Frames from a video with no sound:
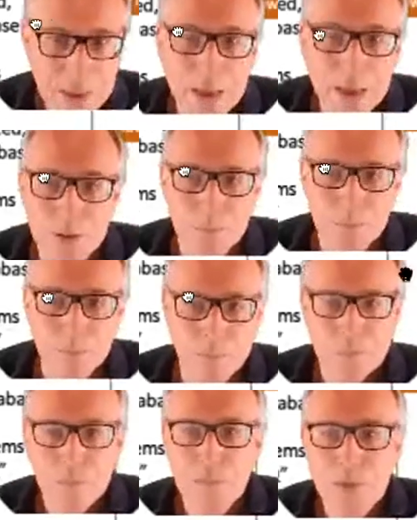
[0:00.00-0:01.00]
we're looking here at
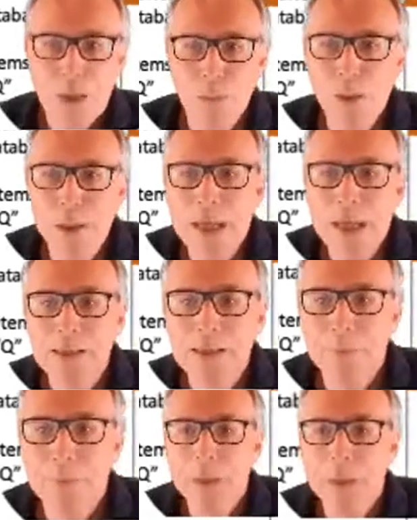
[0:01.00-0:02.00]
something like
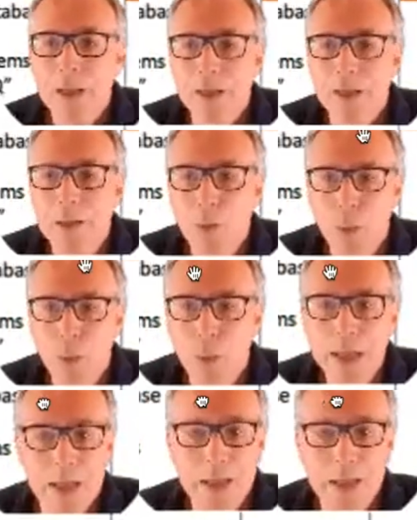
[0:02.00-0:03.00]
Wikidata.
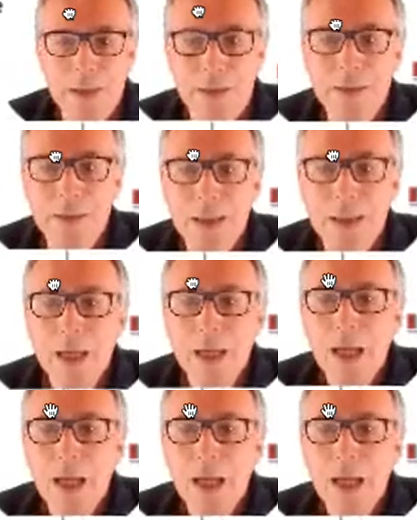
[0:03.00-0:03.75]
If you haven't come across